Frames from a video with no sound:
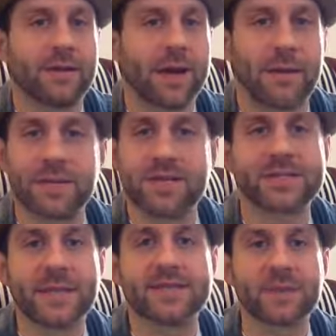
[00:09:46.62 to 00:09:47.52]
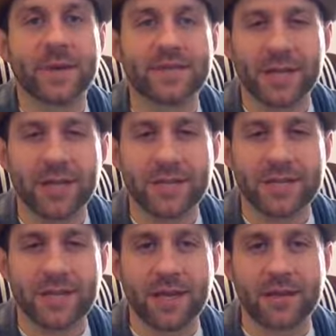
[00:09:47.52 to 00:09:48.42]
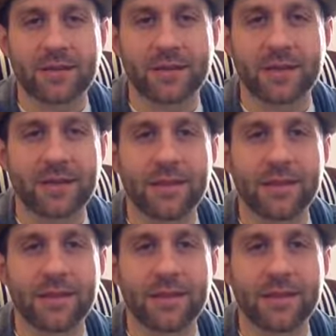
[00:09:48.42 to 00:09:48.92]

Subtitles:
I'm going to say it so many times that you're going to